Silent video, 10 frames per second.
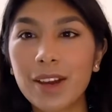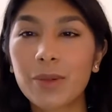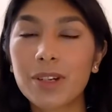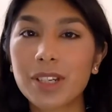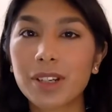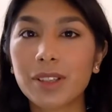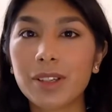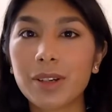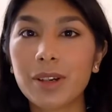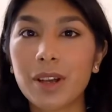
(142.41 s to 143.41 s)
which
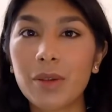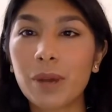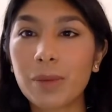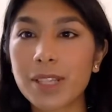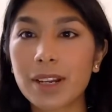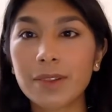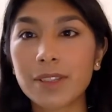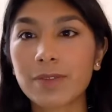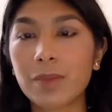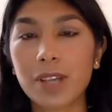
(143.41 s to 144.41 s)
include representatives
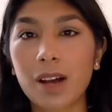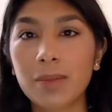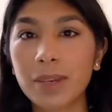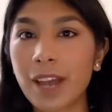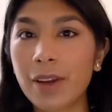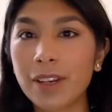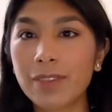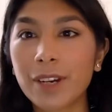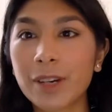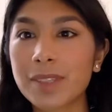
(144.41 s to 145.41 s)
from top accounting
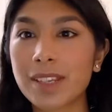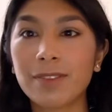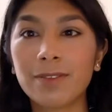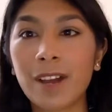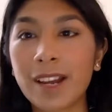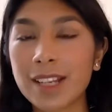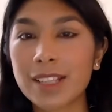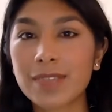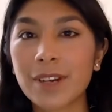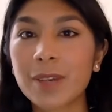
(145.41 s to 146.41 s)
firms and
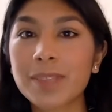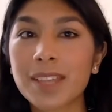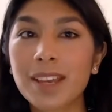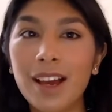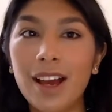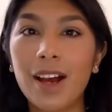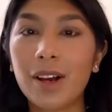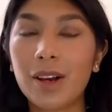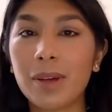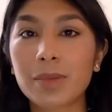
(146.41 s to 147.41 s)
finance firms,
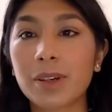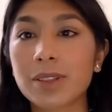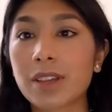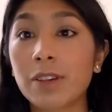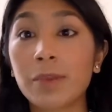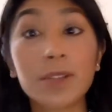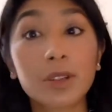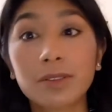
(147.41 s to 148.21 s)
as well as governmental